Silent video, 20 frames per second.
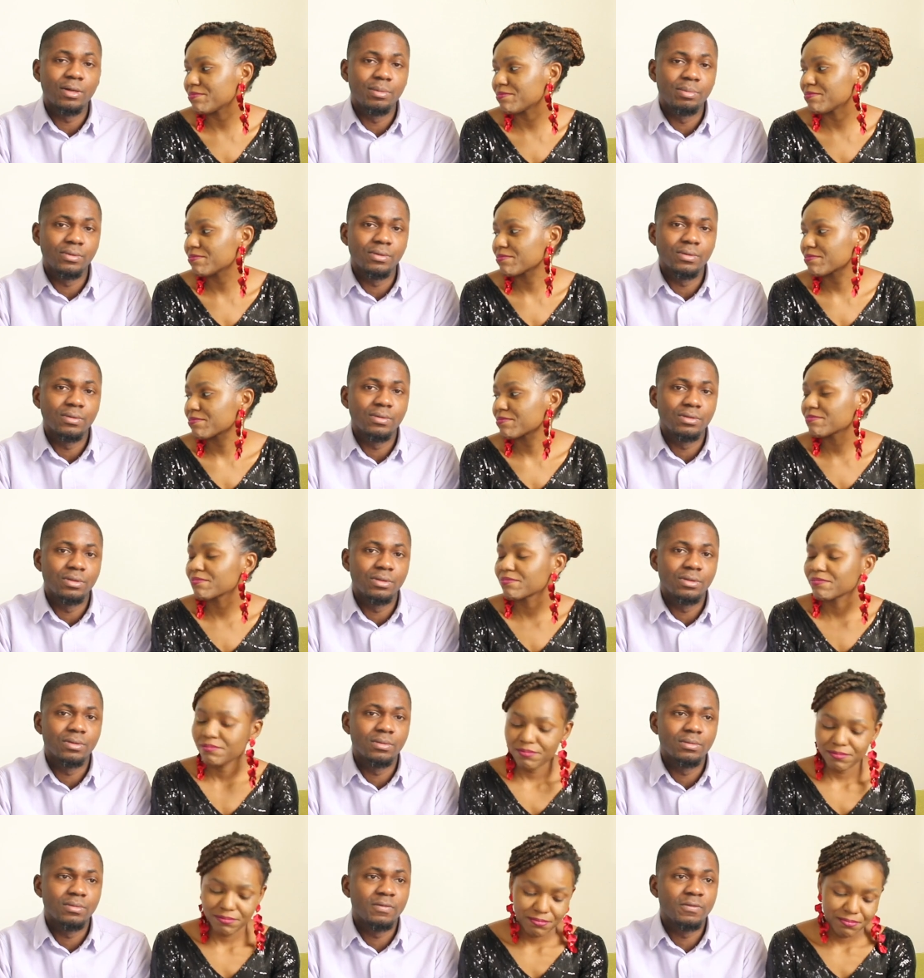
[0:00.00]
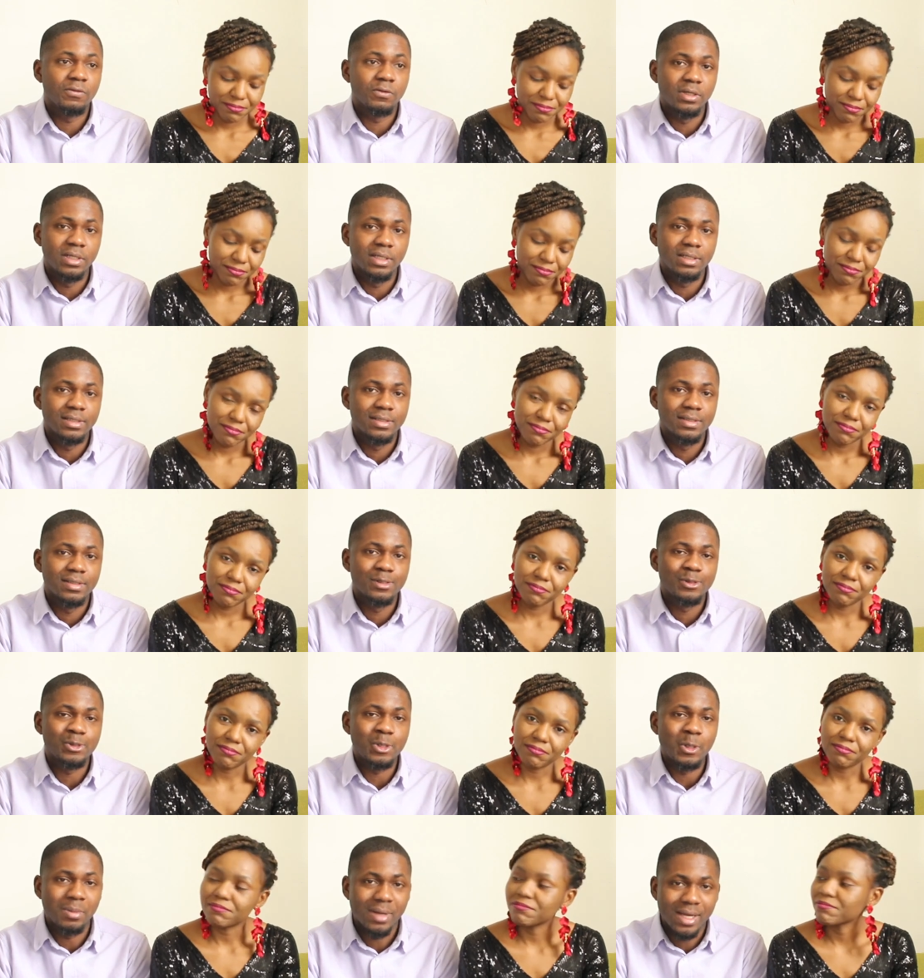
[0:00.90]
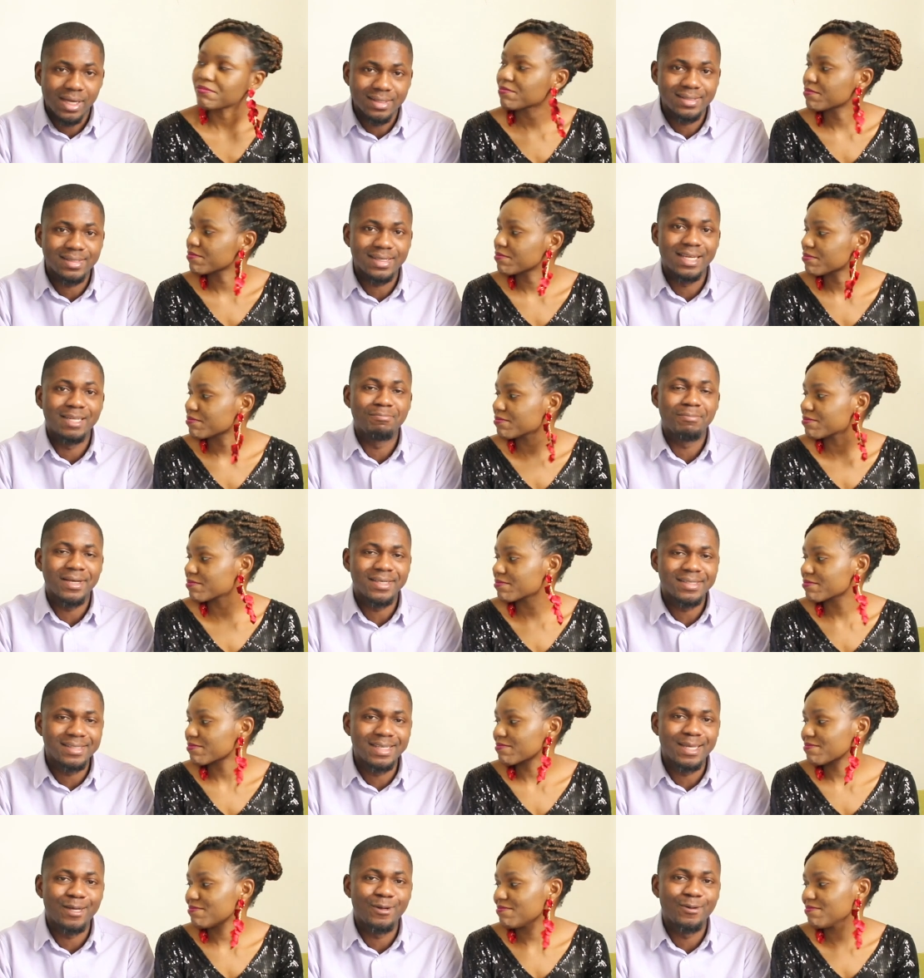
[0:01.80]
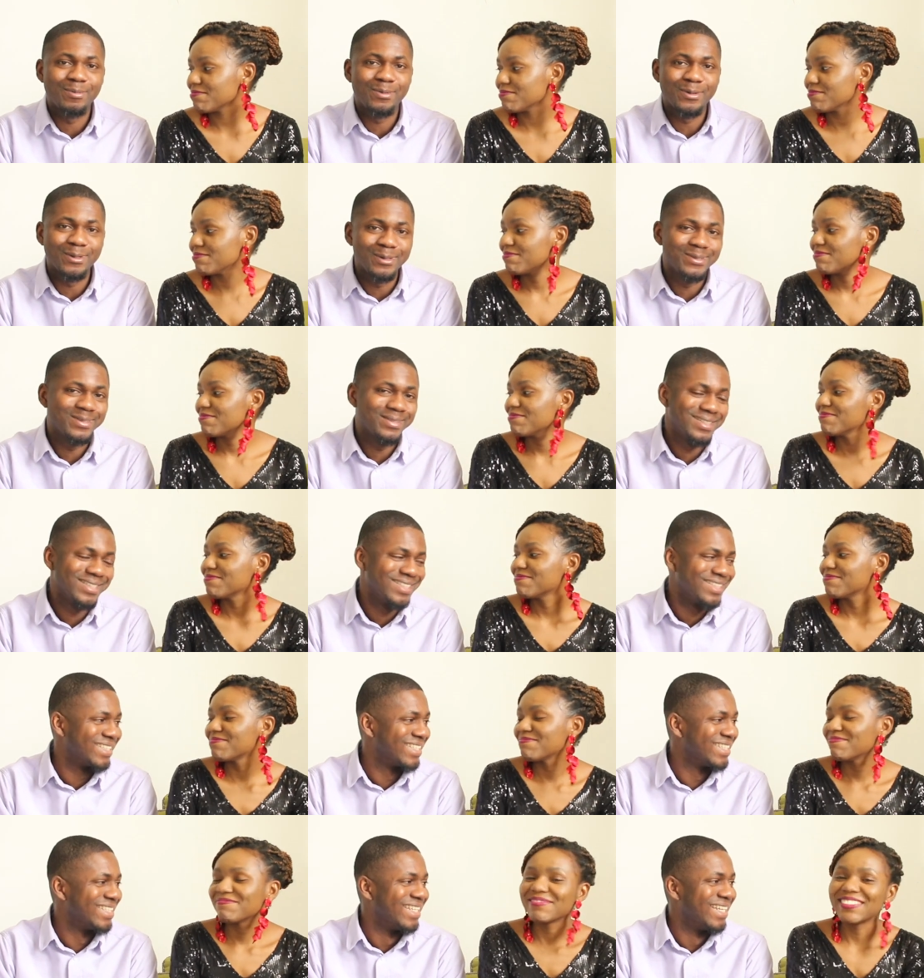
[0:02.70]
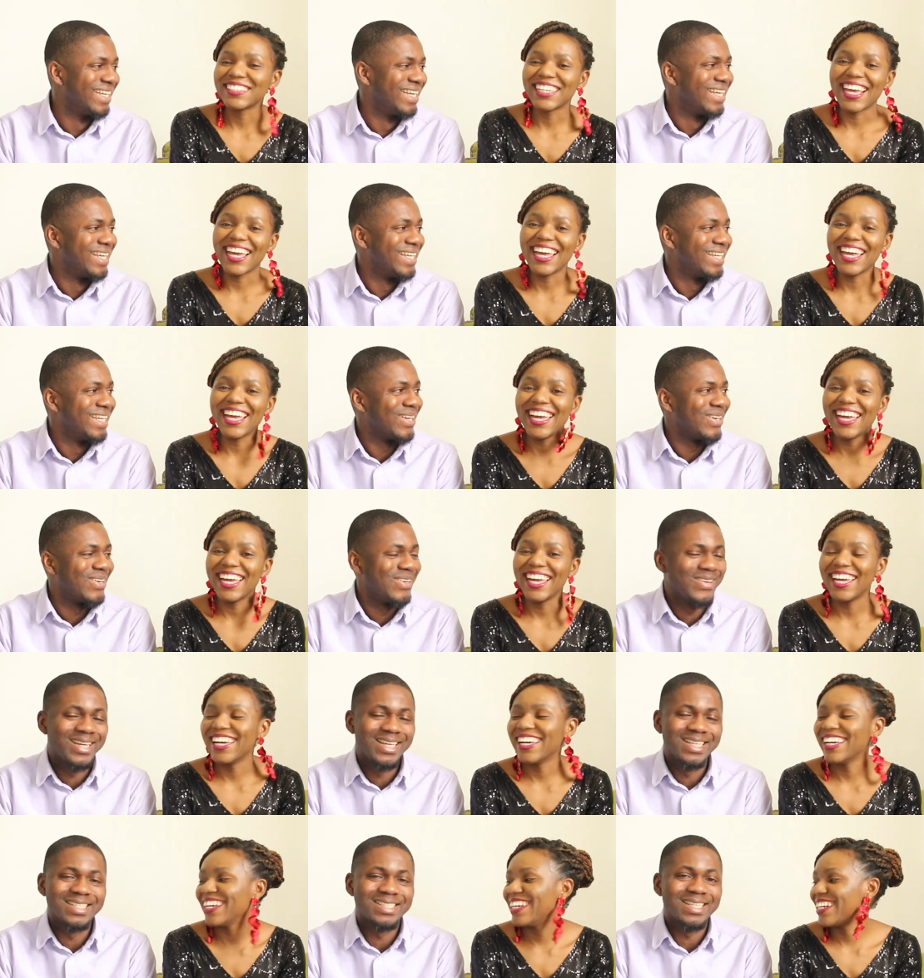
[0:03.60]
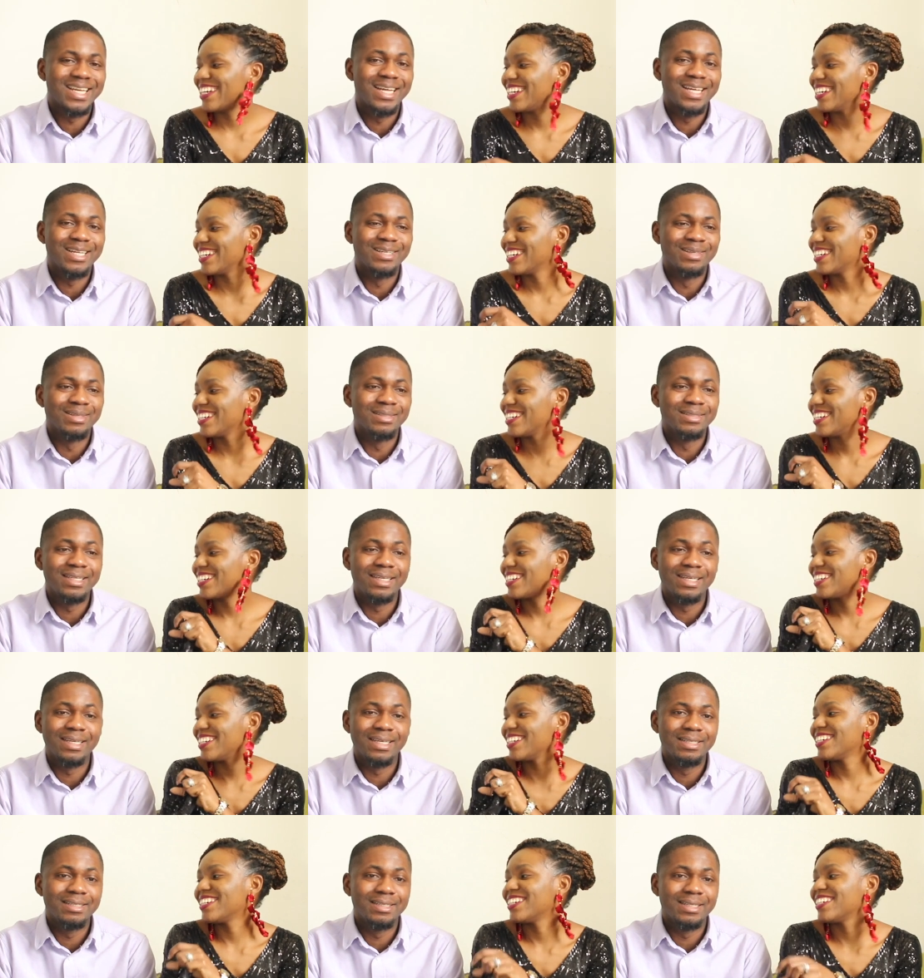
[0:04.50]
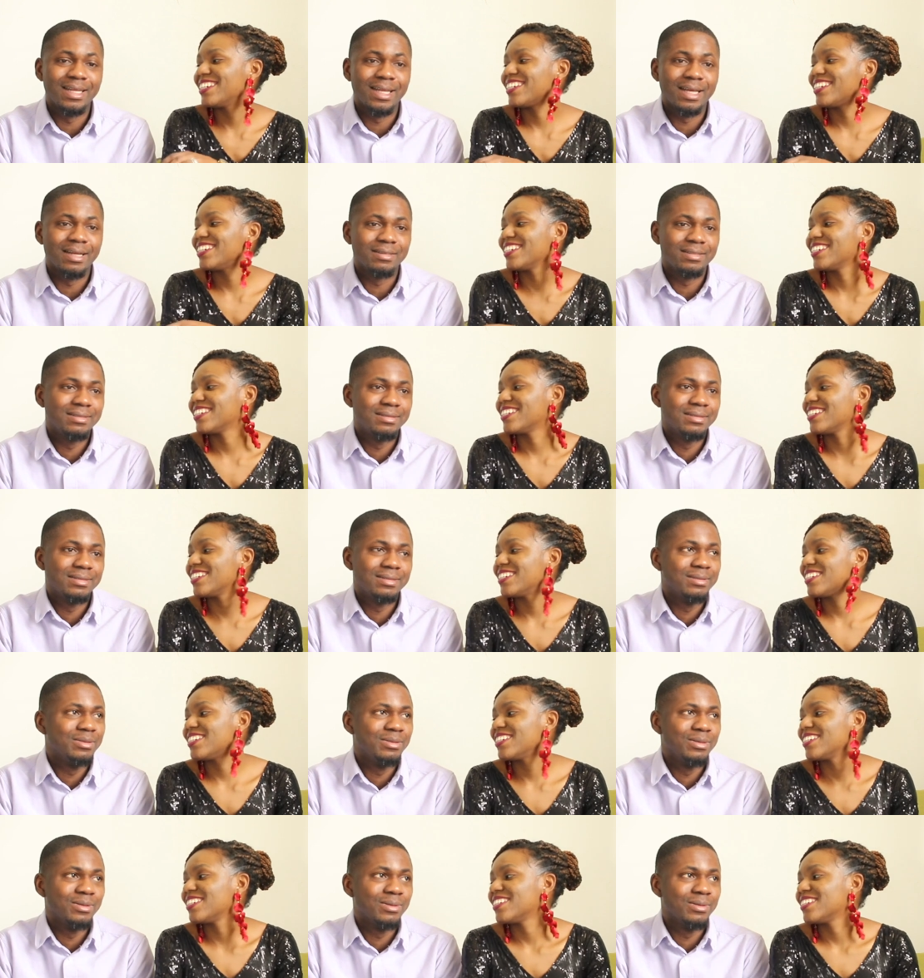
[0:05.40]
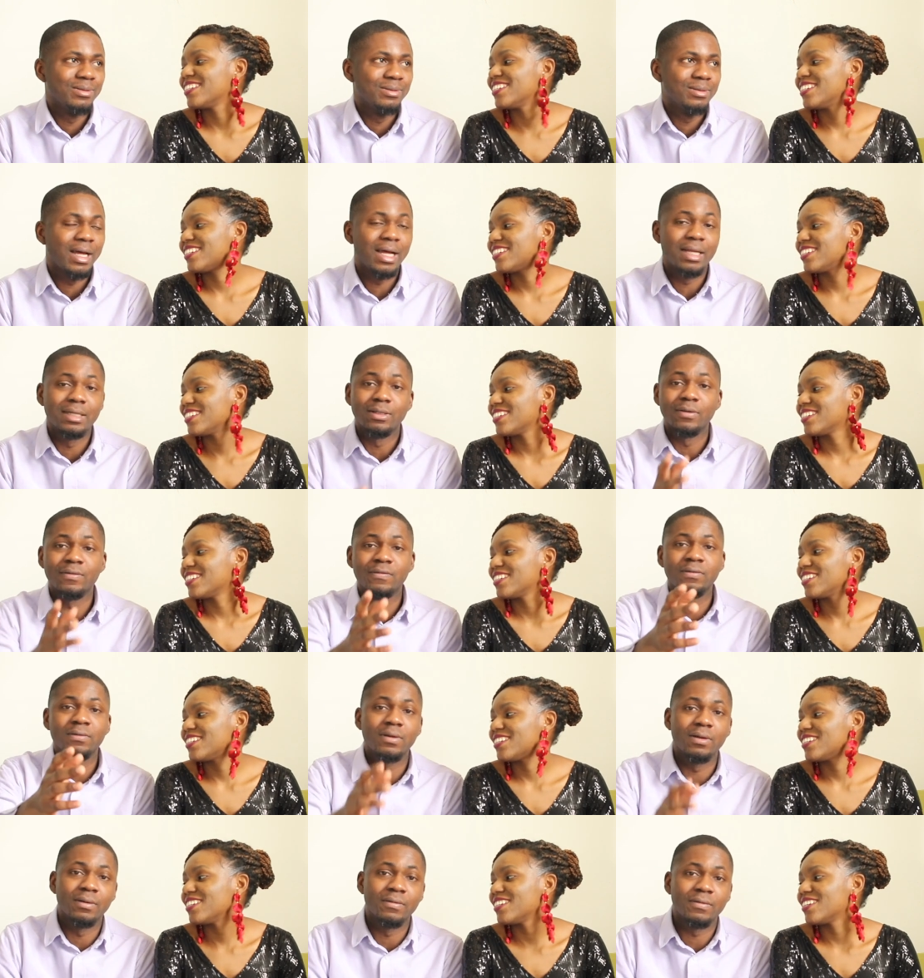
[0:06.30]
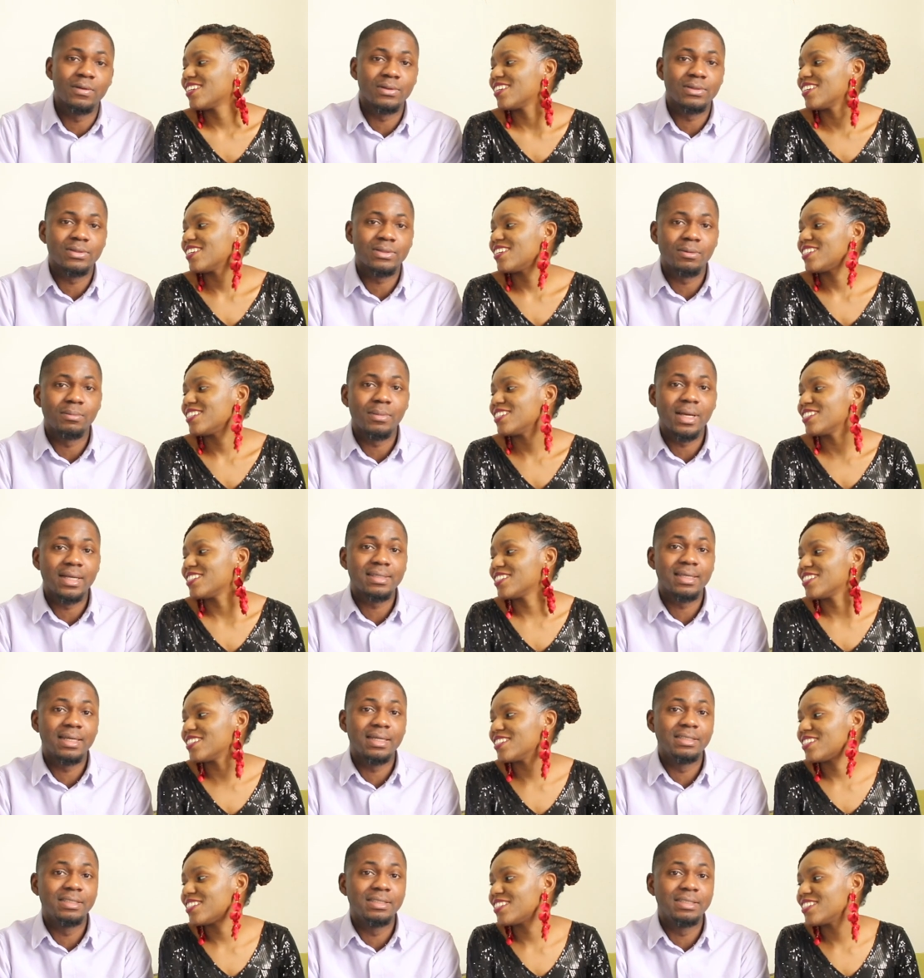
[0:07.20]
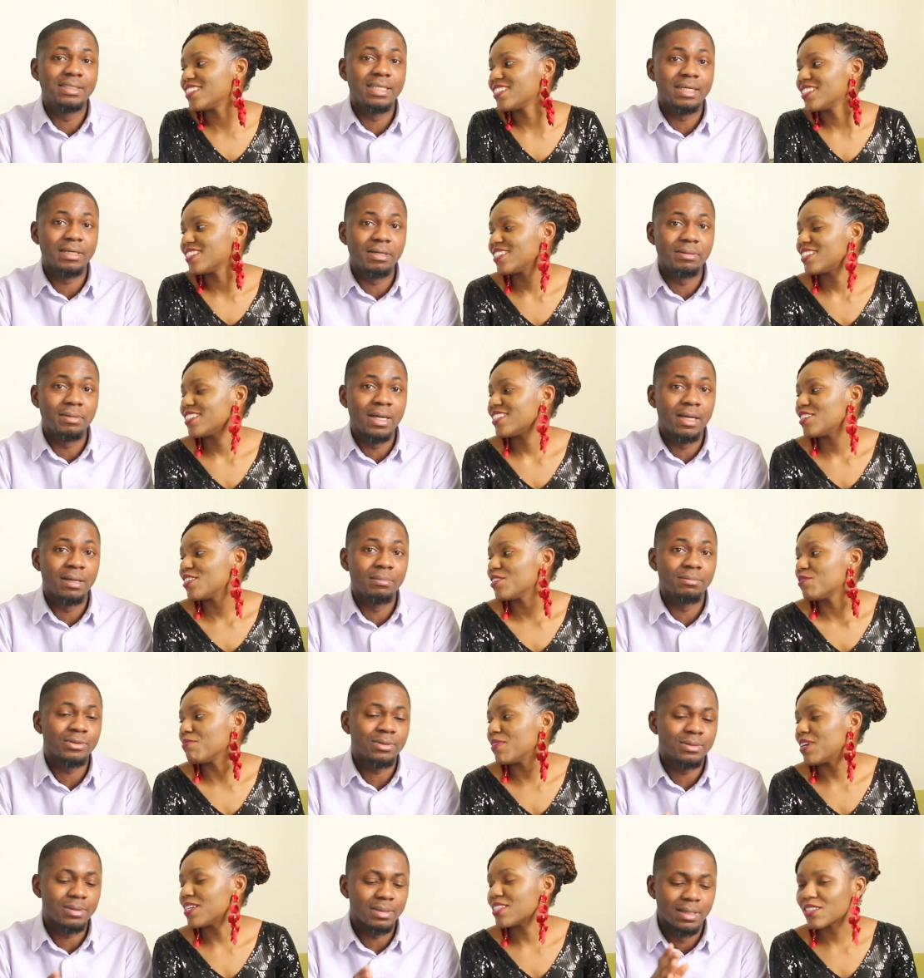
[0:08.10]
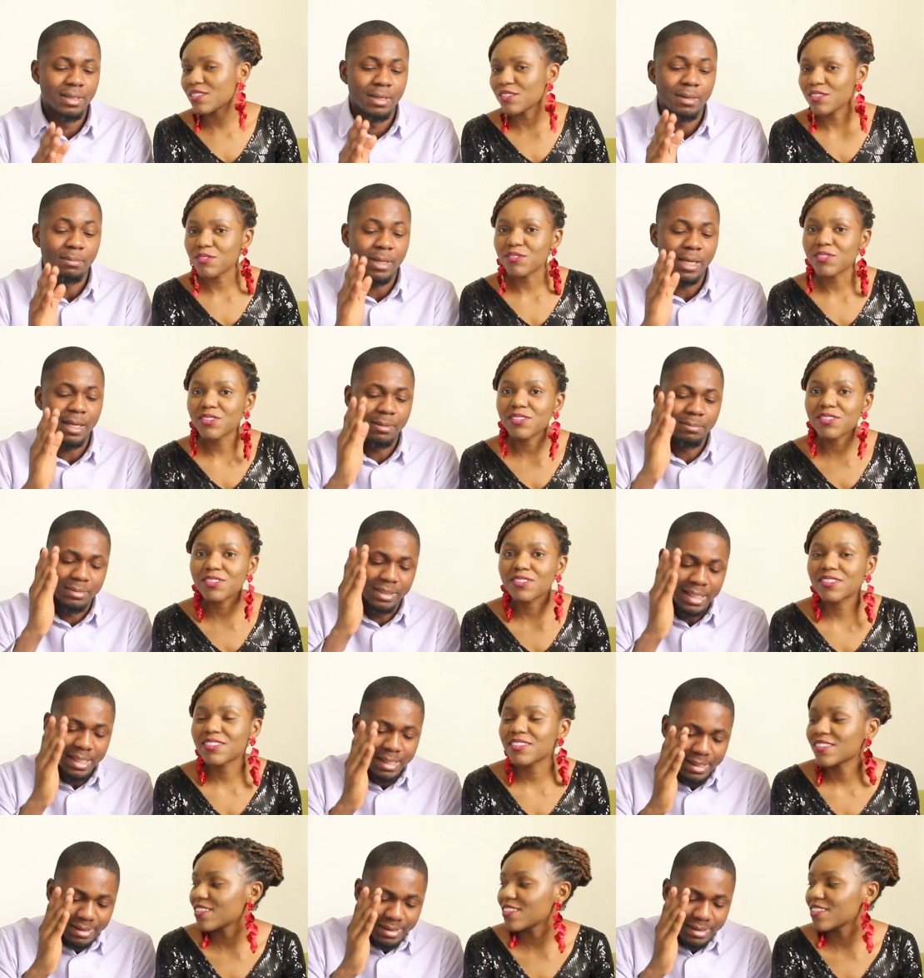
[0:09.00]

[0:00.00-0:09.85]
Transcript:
Speaker 1: couple, you know, friends mm. Thomas and Marcia Opong. Yeah. All right. Uh, they they had you know, and of of course Thomas and Jer- um, Mas- um,